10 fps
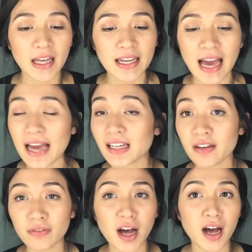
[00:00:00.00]
yeah, I
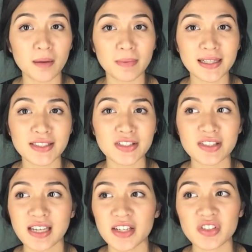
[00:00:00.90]
gave up. I
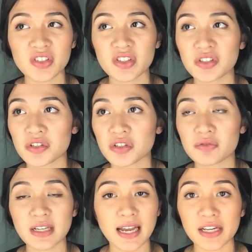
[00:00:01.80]
just
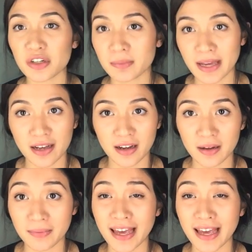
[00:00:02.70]
relied on makeup,